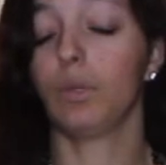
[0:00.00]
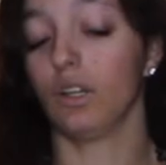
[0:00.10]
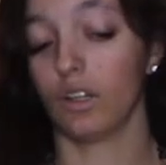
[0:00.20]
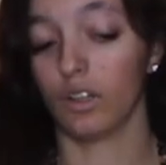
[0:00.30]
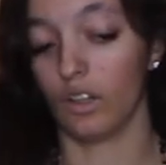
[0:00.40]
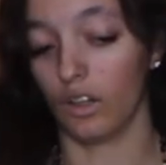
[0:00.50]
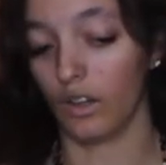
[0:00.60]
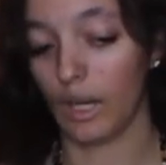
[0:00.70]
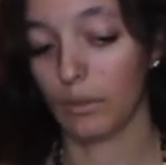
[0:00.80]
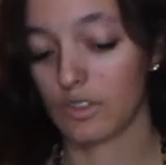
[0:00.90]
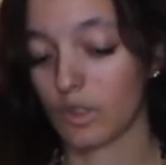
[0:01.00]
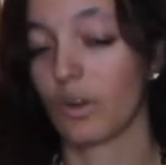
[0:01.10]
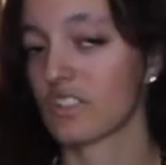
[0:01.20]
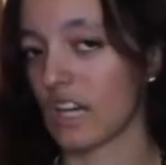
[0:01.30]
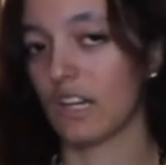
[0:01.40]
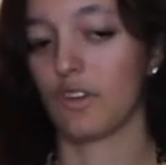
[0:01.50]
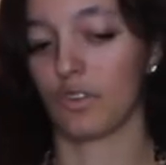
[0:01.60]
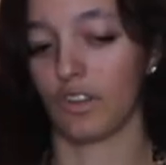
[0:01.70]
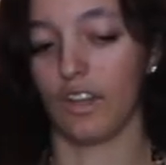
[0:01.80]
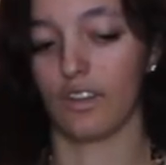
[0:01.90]
be a good haul. I was so excited
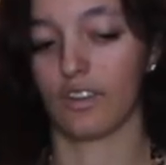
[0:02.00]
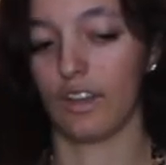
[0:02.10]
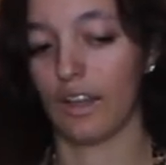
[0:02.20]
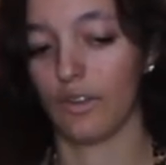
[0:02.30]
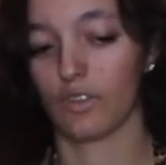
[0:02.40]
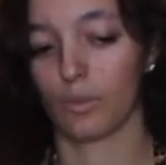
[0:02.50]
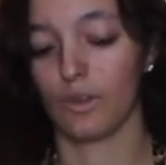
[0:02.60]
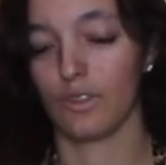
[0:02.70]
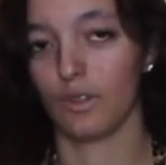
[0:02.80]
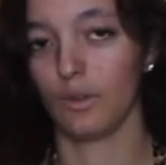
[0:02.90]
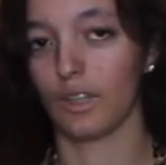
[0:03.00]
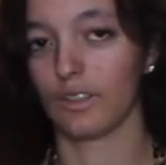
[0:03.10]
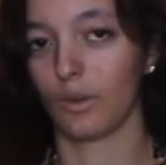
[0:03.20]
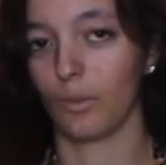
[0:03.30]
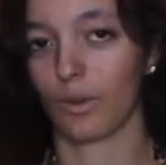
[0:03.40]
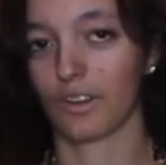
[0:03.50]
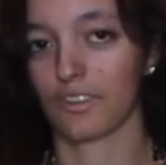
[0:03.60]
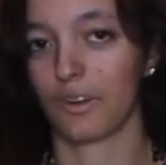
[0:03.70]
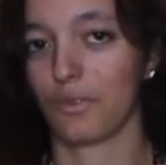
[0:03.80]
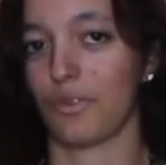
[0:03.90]
for this, and now there's been two that don't work so